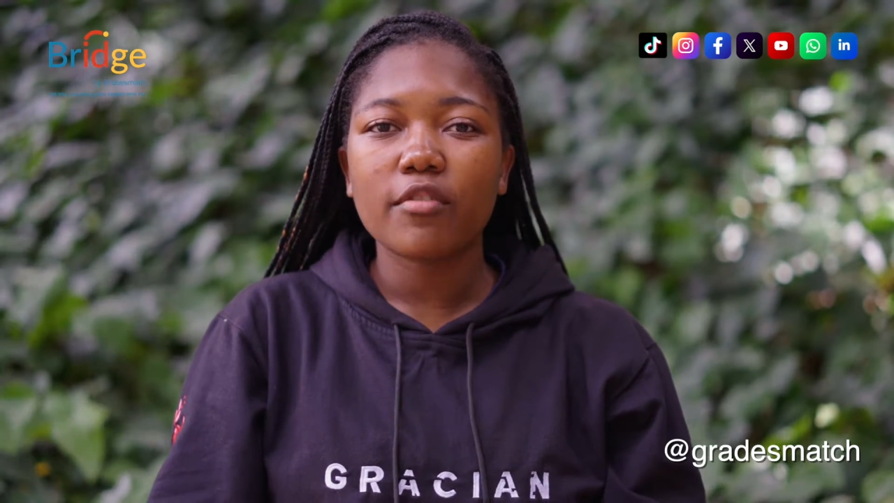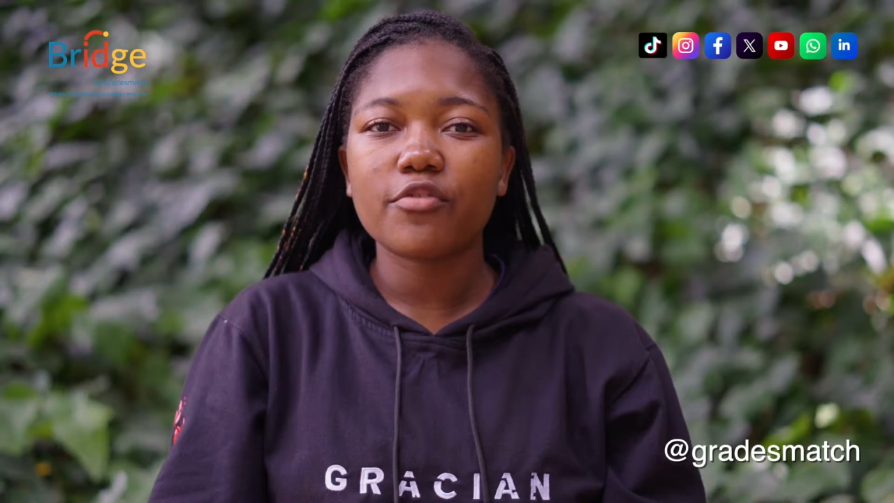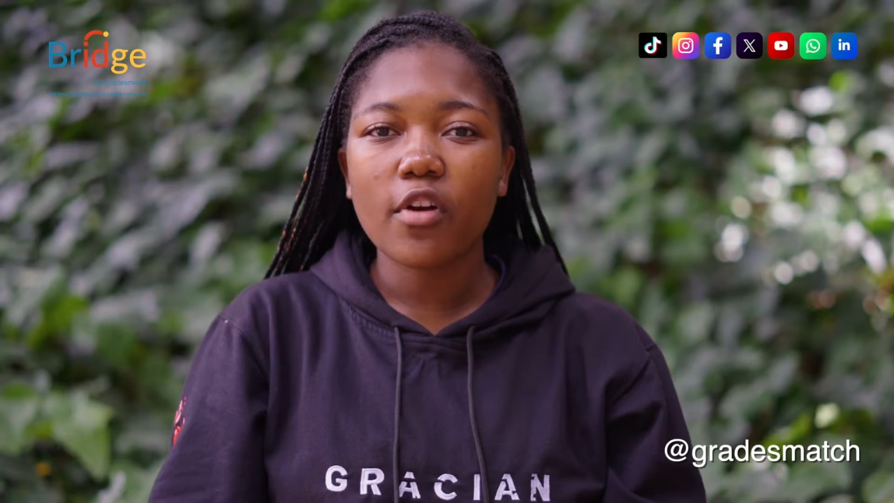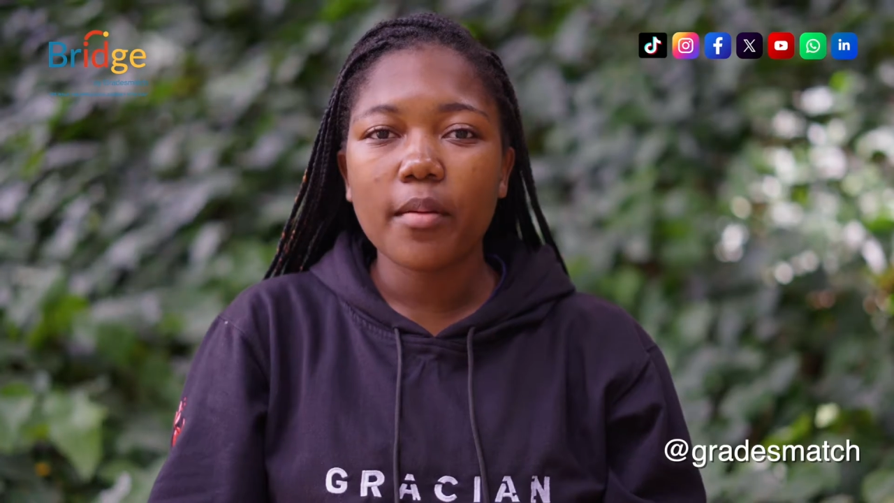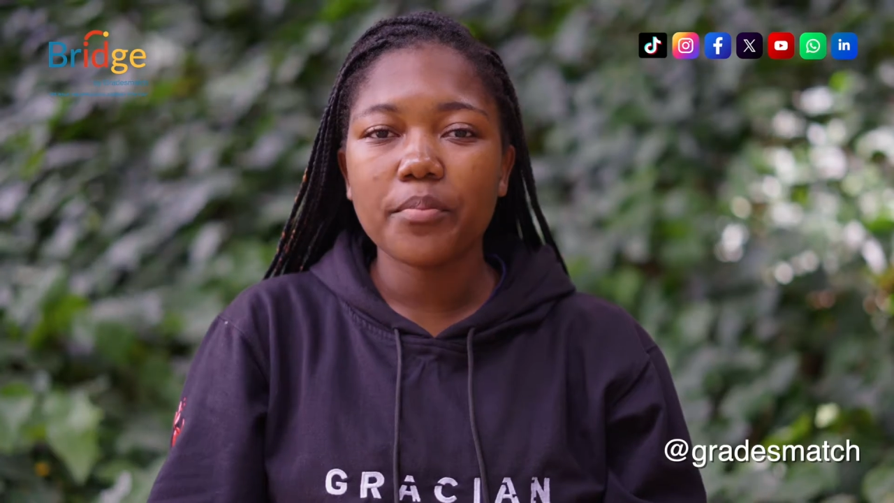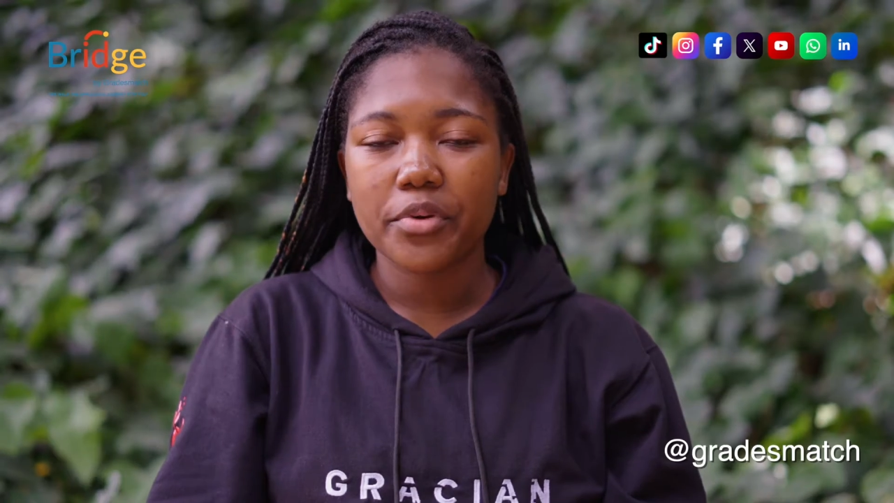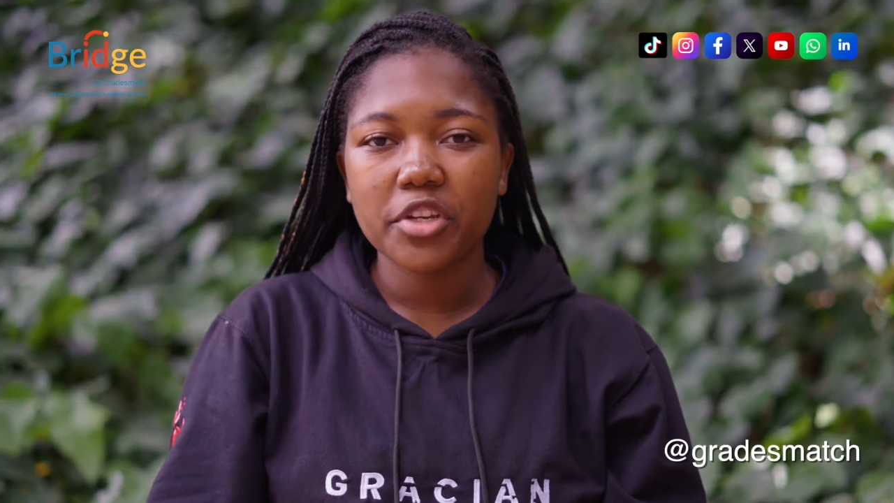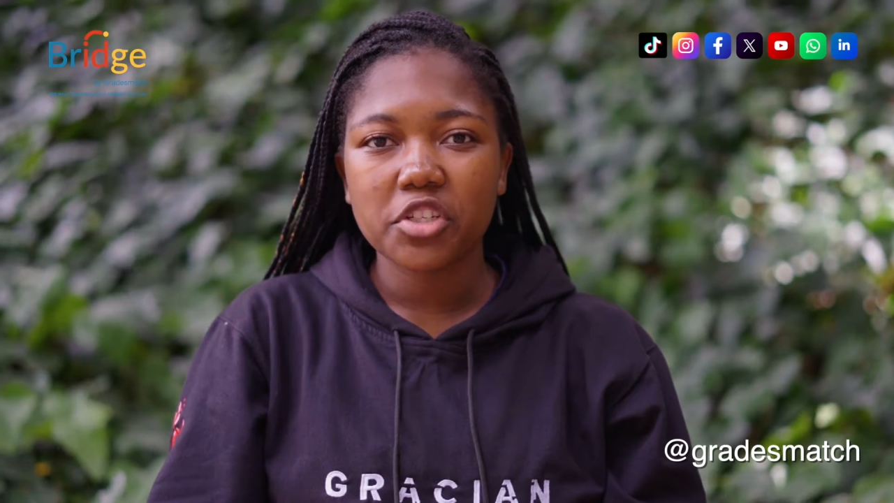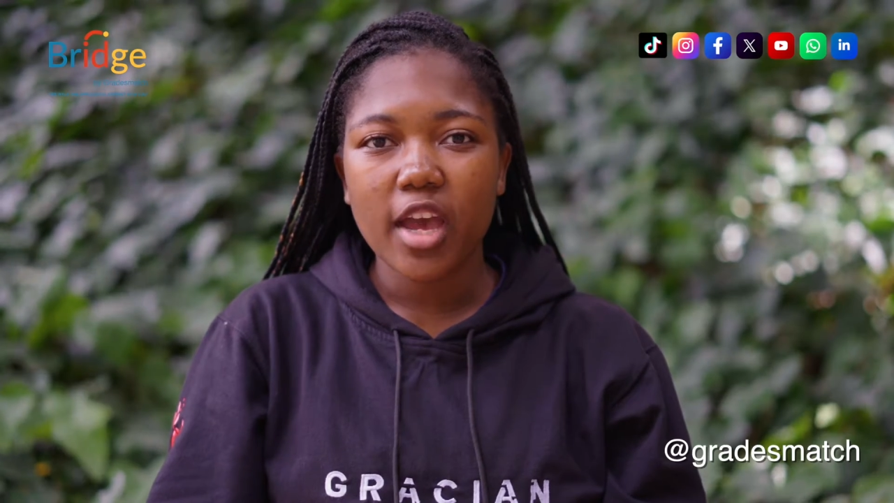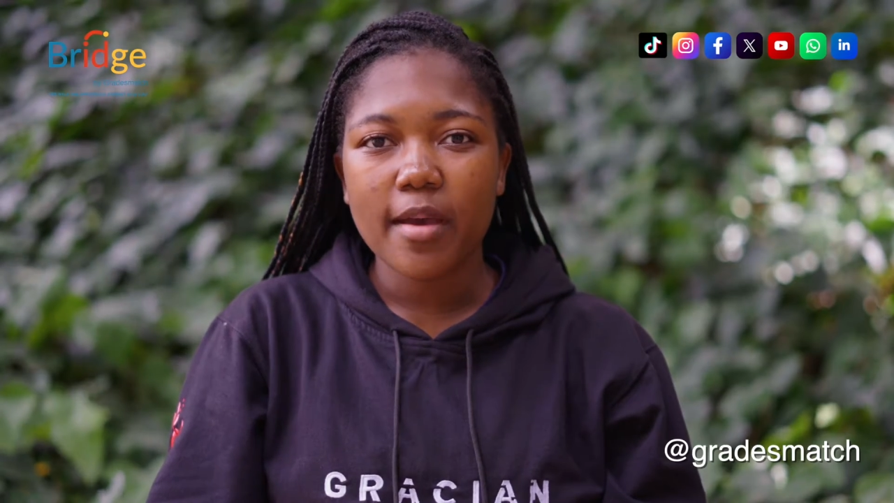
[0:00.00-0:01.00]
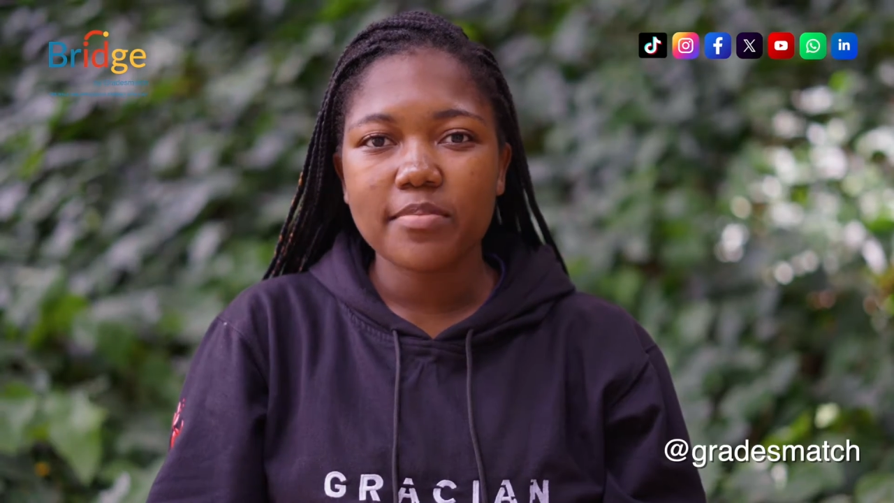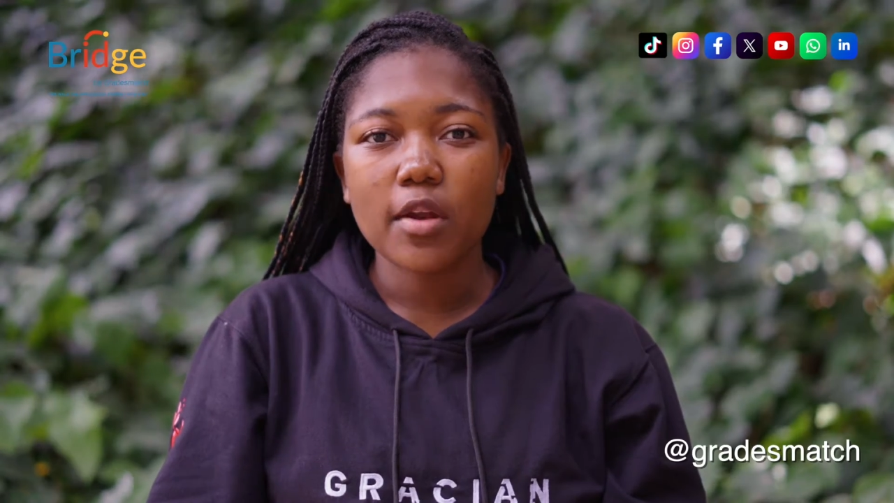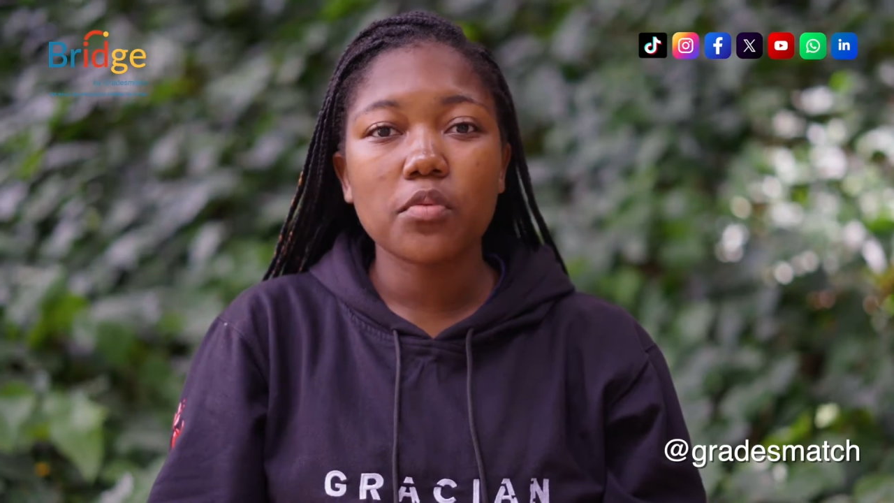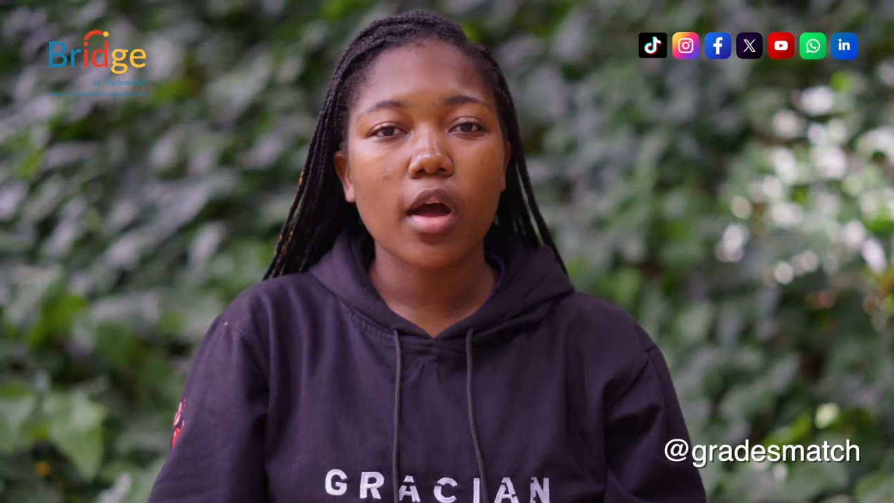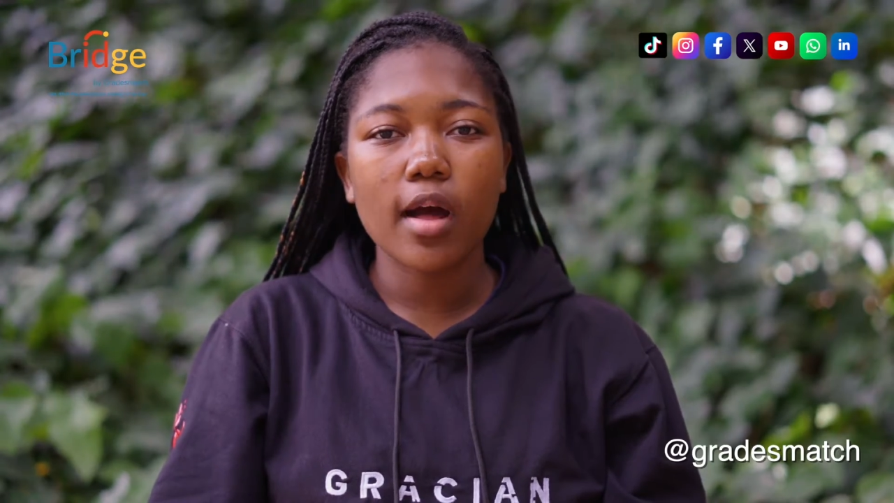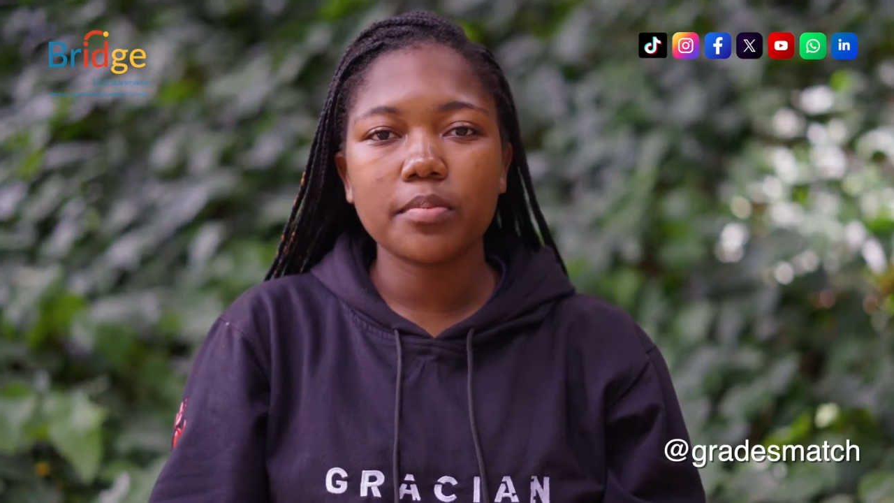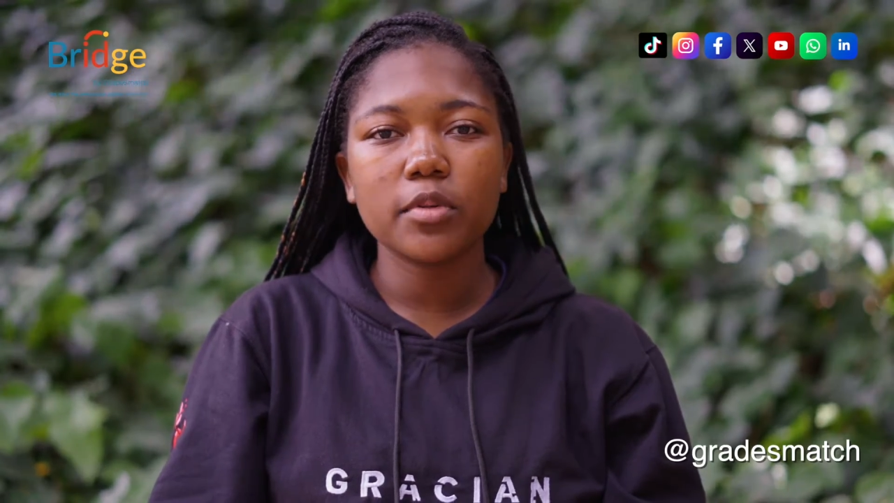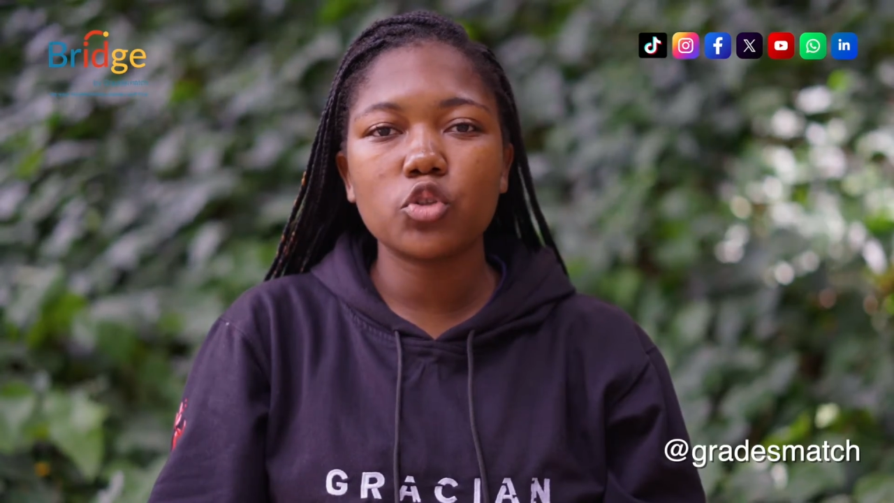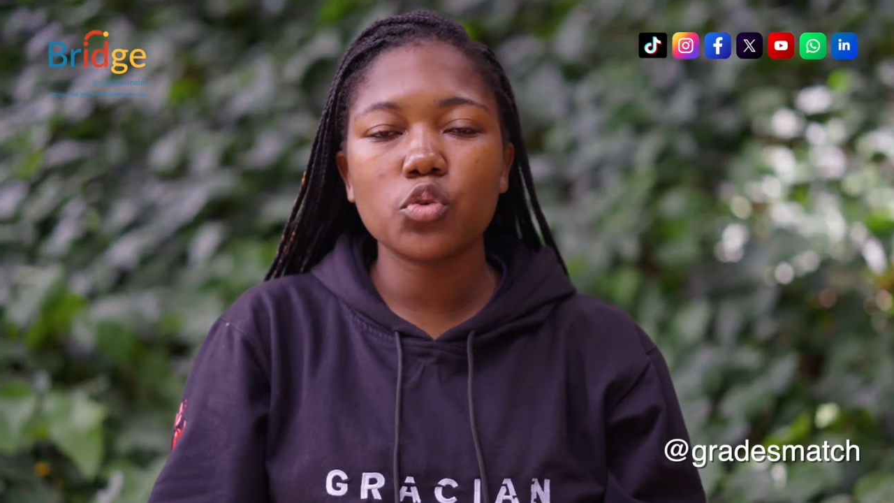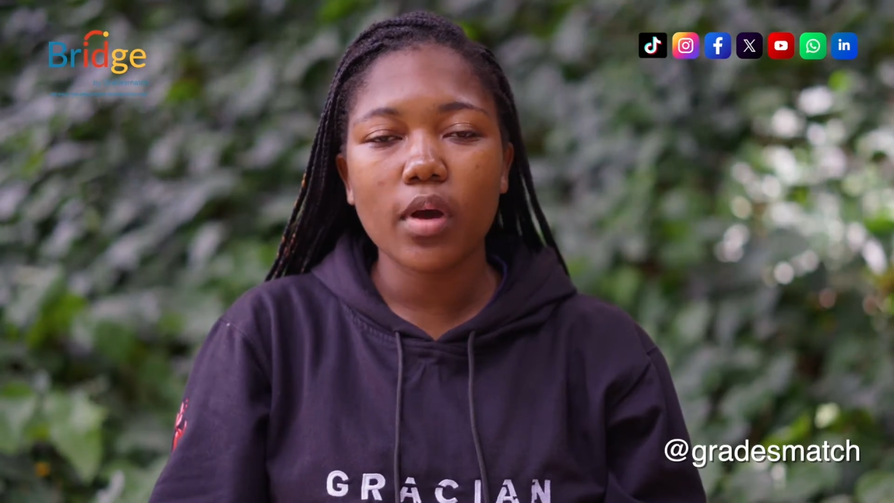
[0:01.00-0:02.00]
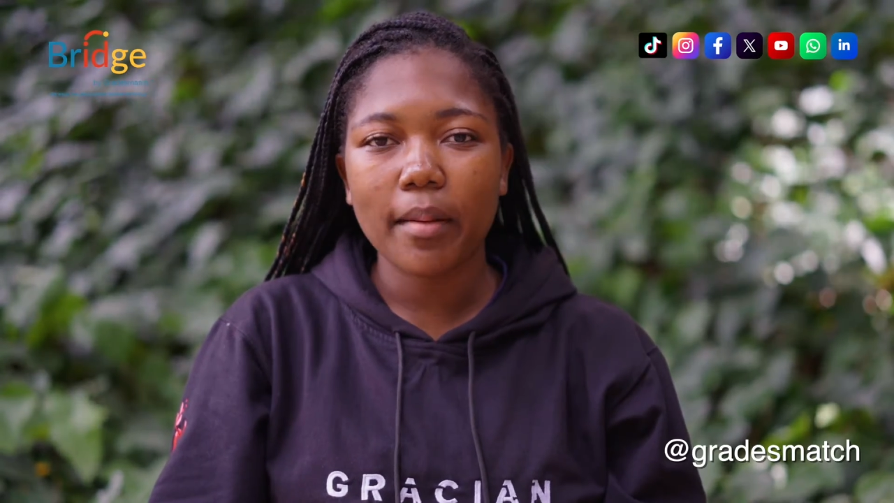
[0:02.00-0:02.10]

from Bridge App that will help me to